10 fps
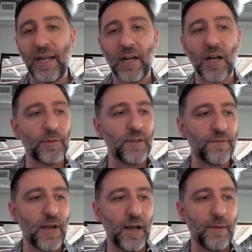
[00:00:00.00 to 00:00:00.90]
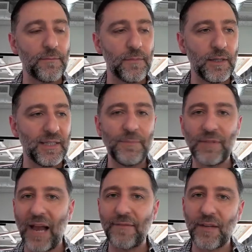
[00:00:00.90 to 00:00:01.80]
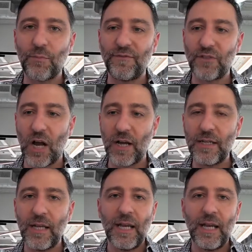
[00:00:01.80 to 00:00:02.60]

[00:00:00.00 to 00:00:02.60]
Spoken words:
In a couple of the deep dives that we've done,